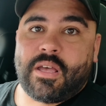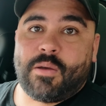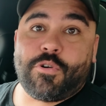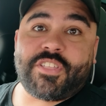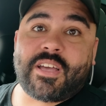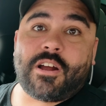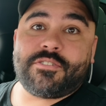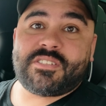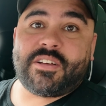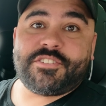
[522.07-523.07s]
And what the car
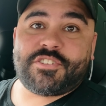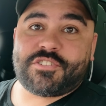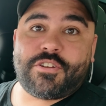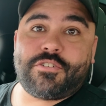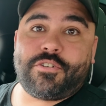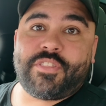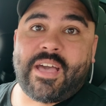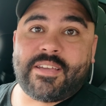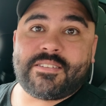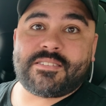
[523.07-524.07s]
has done is just turned on the
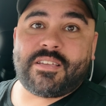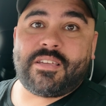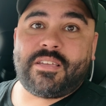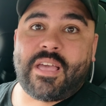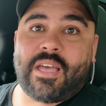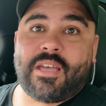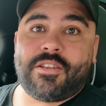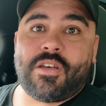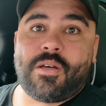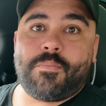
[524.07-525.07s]
AC
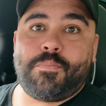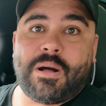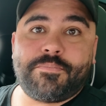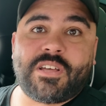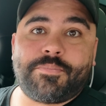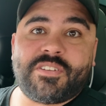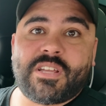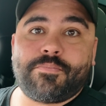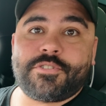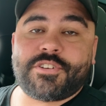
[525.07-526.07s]
and bumped up the
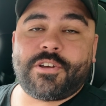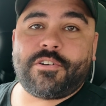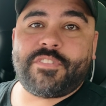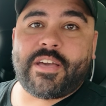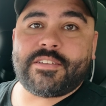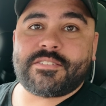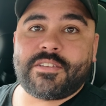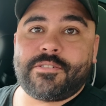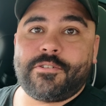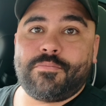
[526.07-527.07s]
temperature of the
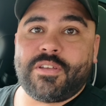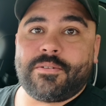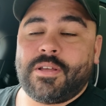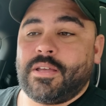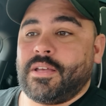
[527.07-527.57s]
AC a little bit.